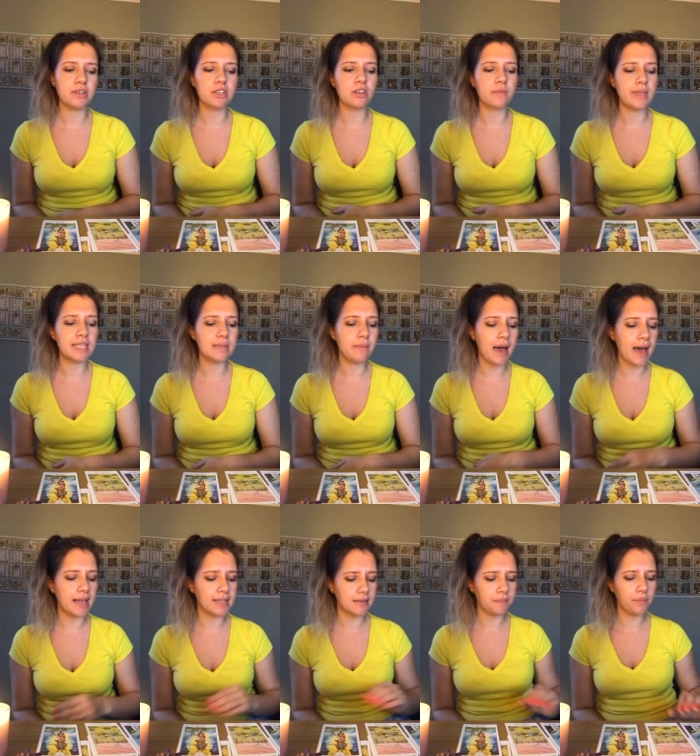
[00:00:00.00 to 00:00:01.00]
is coming to
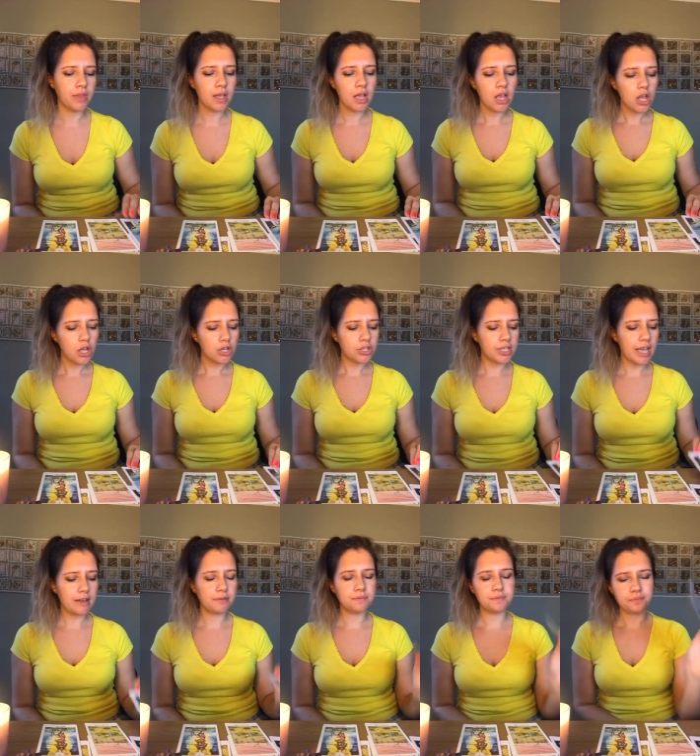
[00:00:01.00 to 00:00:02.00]
mind.
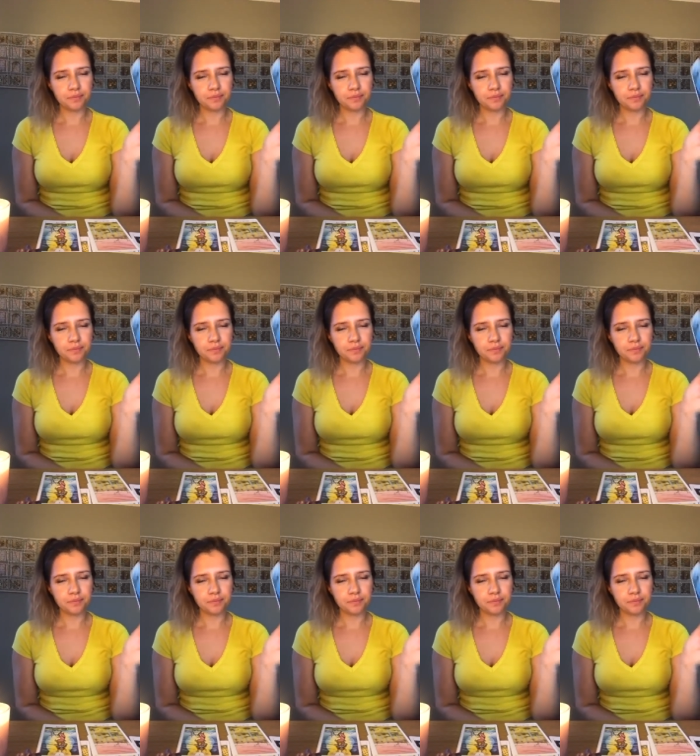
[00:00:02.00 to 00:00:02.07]
So,